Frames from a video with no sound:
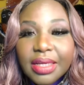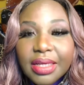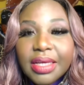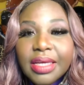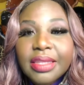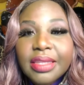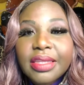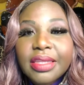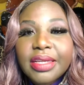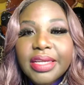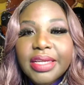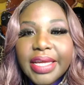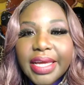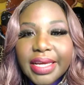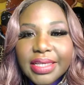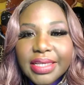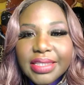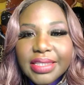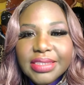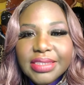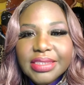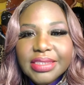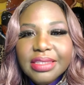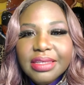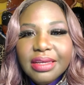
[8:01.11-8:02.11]
in the
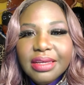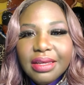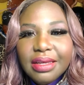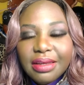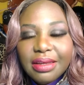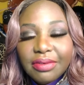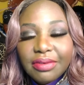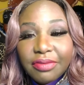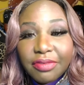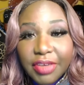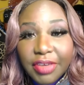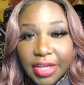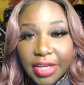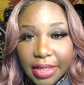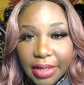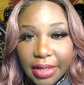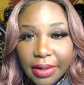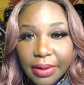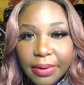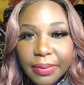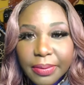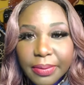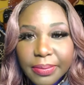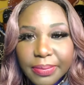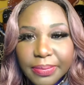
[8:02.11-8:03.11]
next
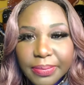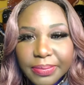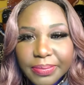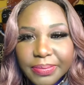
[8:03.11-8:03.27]
video.